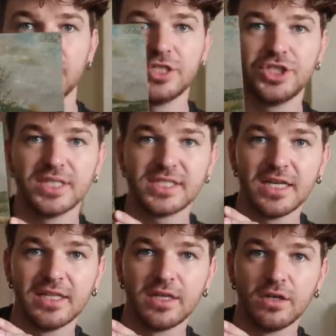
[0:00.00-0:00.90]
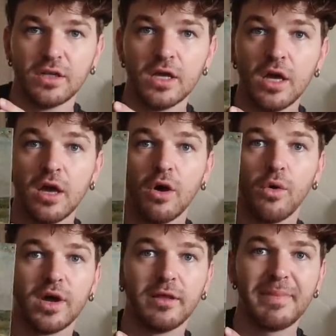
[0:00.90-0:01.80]
it was just a little
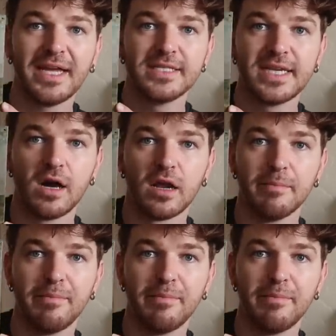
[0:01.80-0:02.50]
oil painting on a